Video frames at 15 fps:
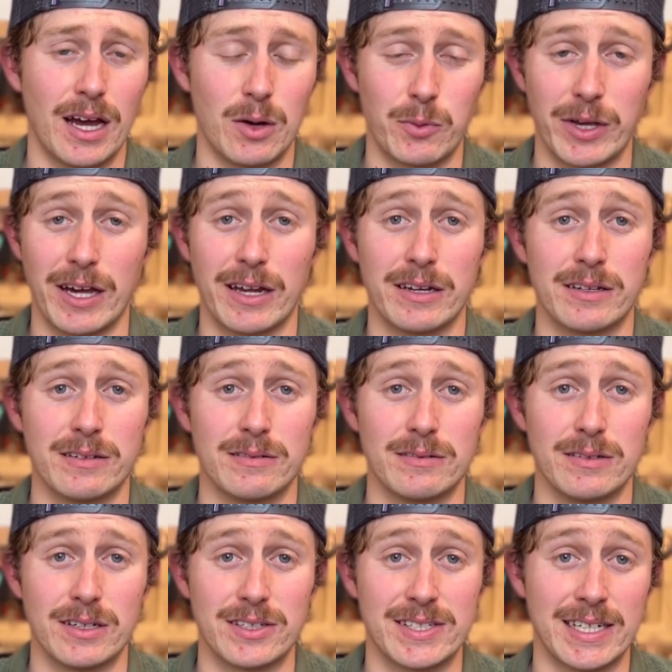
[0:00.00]
we had
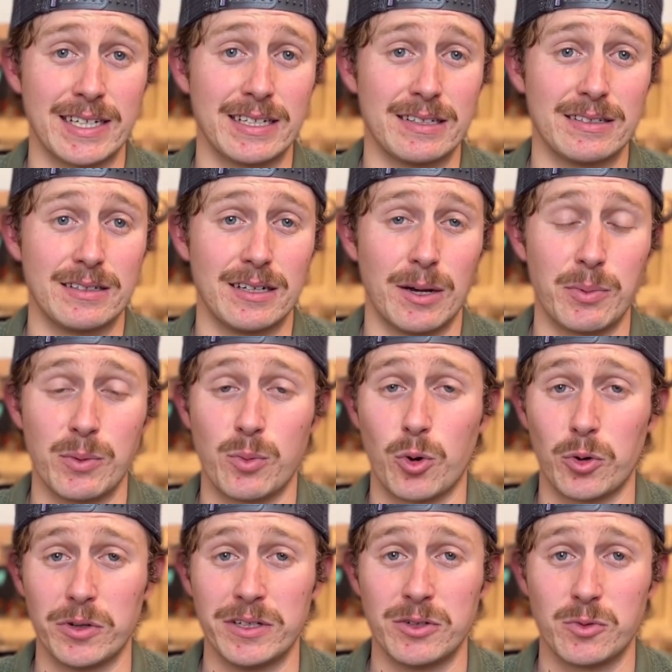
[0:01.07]
a site up in
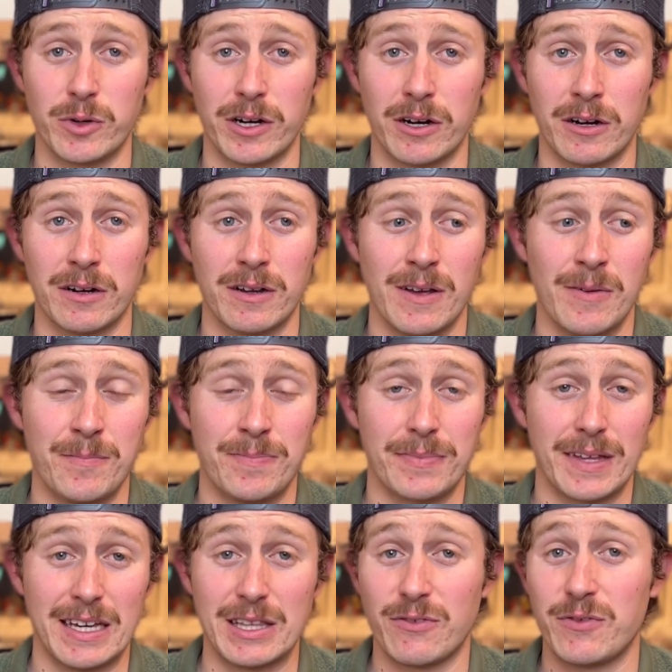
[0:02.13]
Portland where
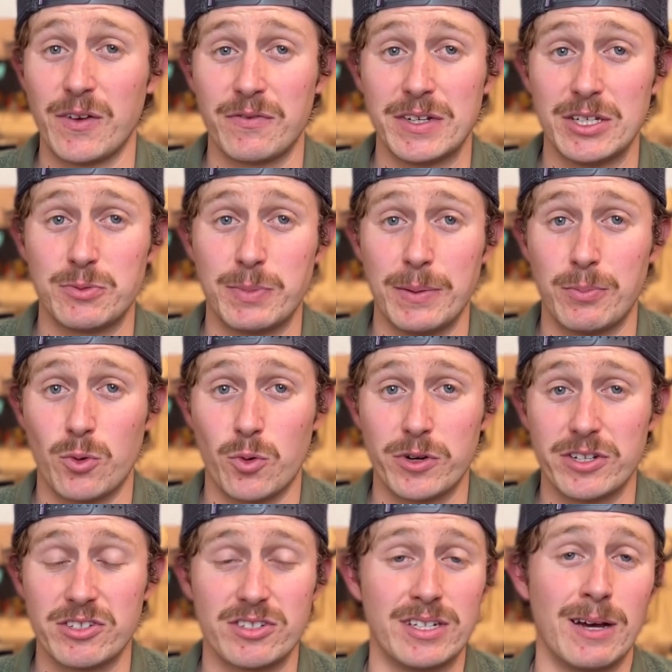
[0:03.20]
in the 50s people were
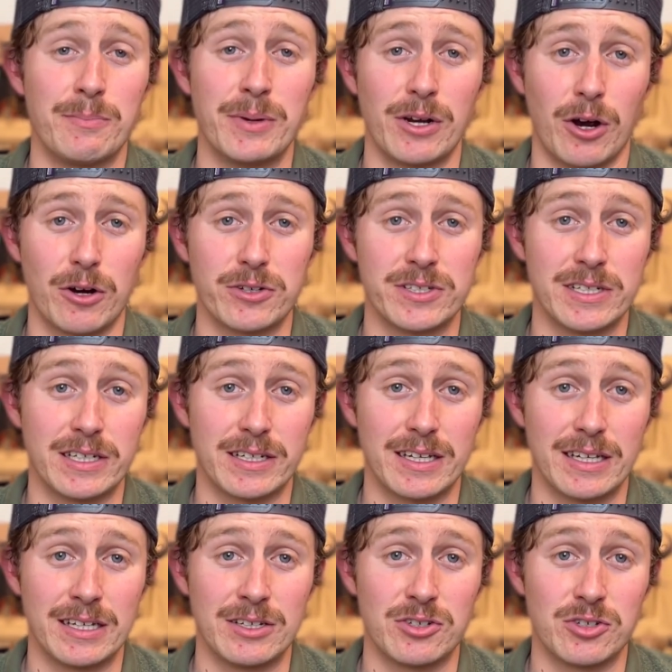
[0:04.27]
just dumping
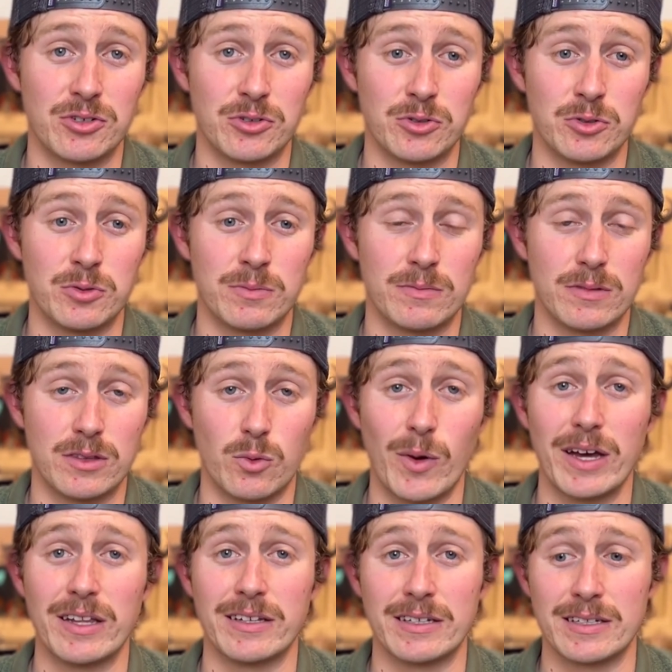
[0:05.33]
arsenic into the
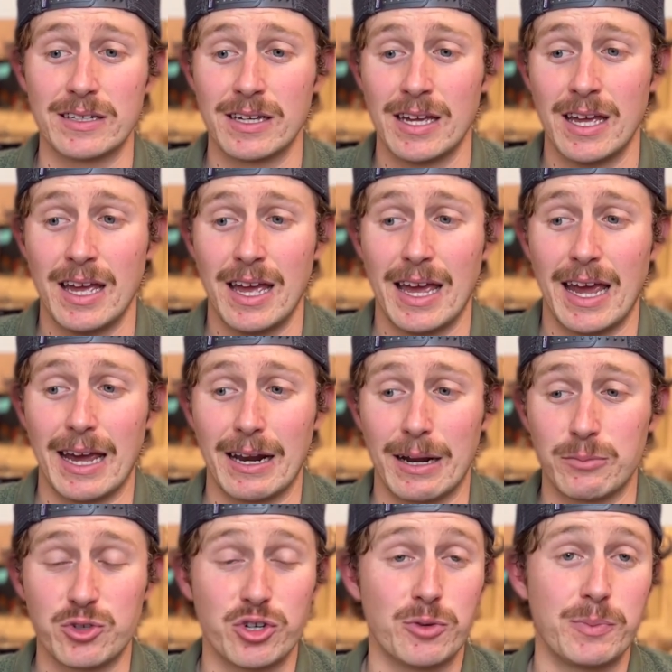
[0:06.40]
wetland. And
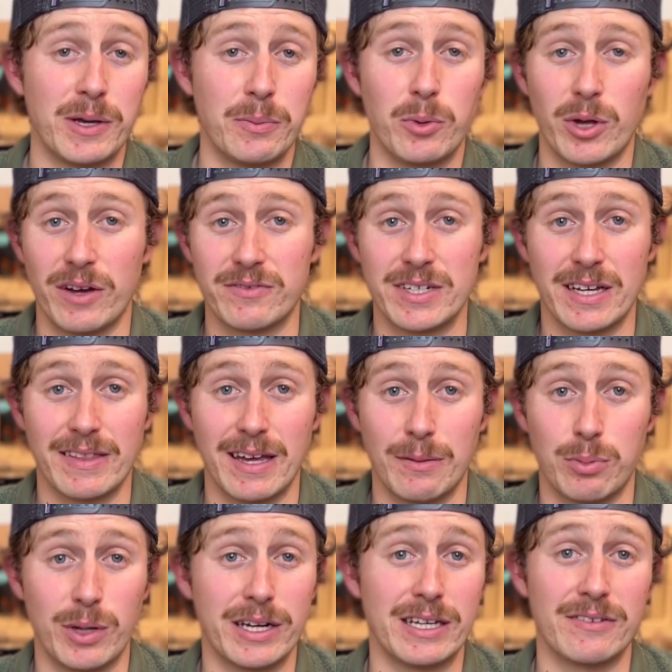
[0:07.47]
I'm sure people have done that
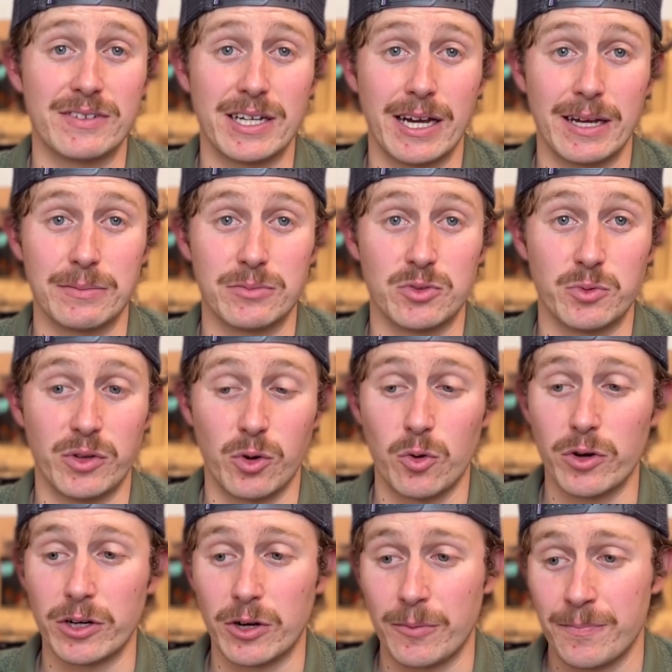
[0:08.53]
plenty of times with
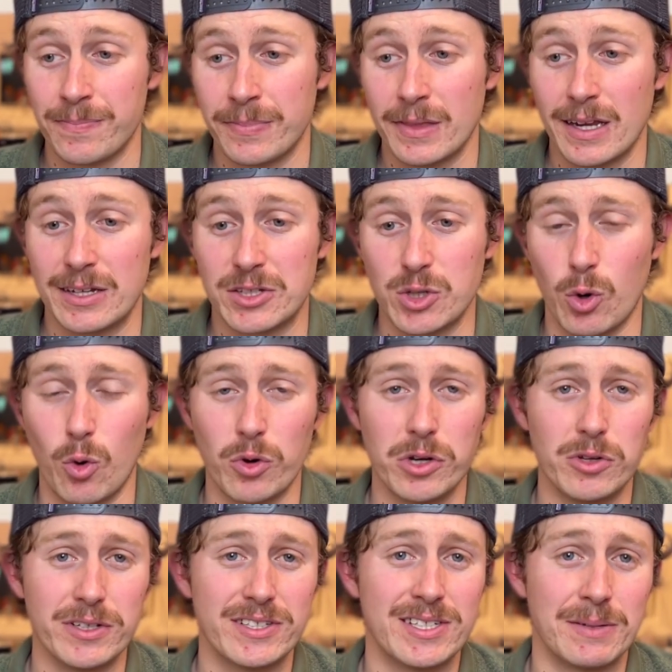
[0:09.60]
oil. And so
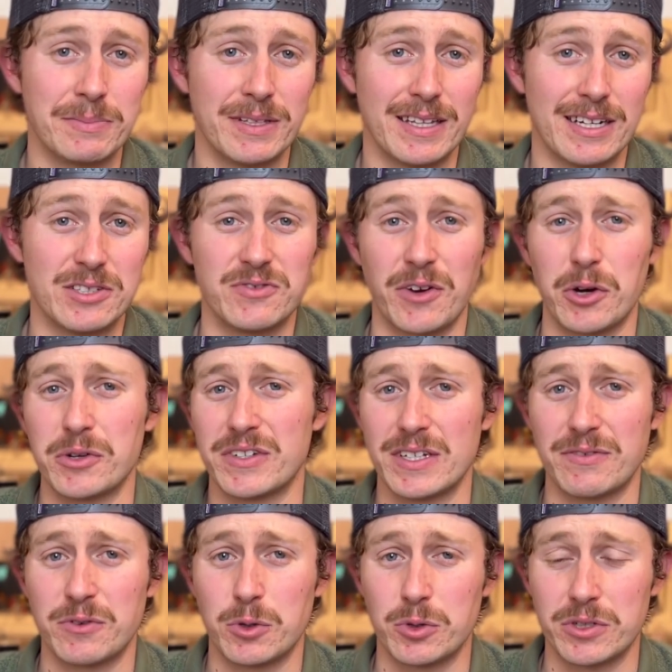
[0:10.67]
oil is something that is very
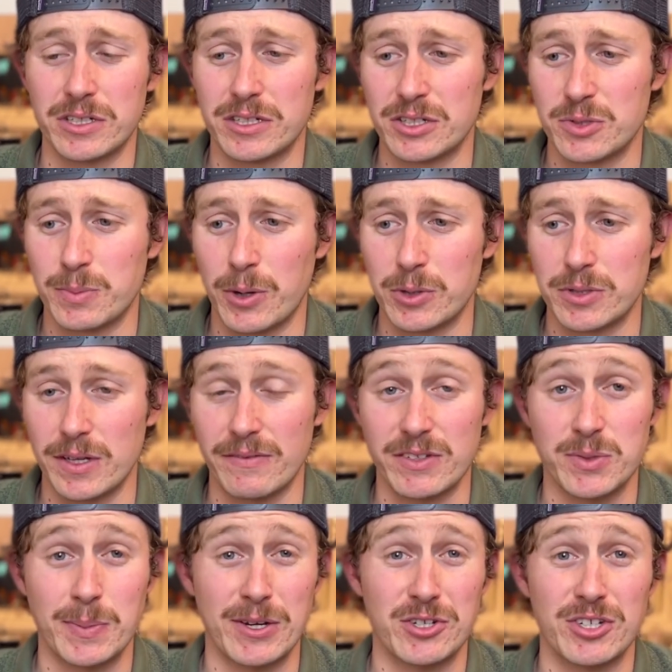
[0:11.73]
difficult to dispose of,
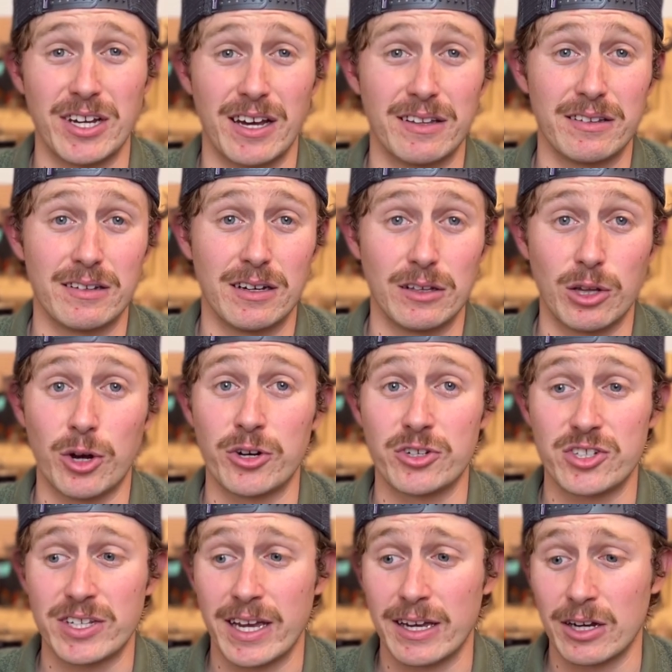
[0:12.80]
especially on a
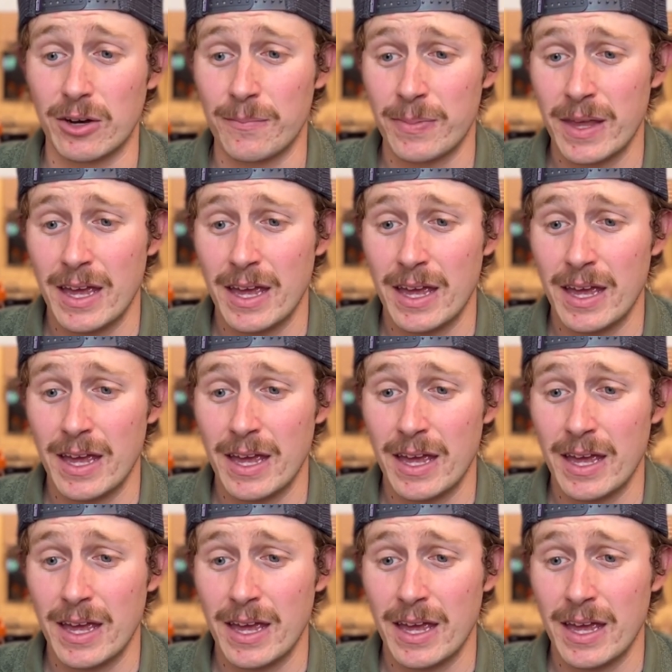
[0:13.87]
large scale.